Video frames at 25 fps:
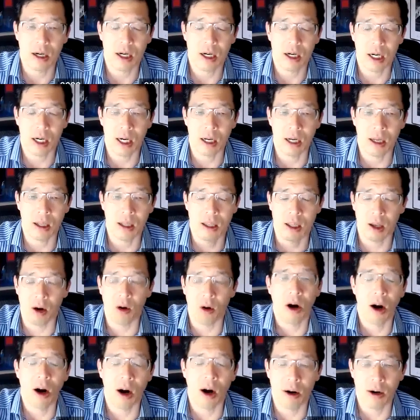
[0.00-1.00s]

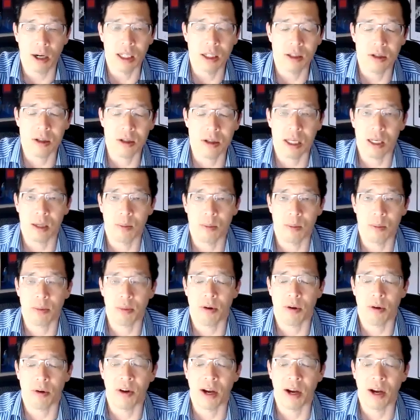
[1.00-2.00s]
there are
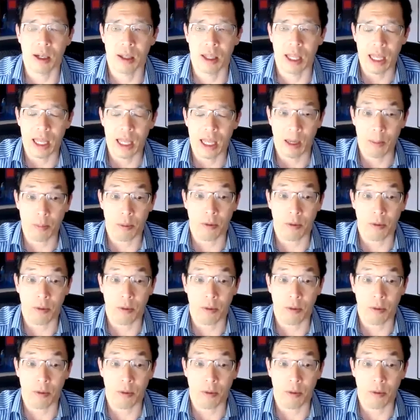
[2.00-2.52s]
that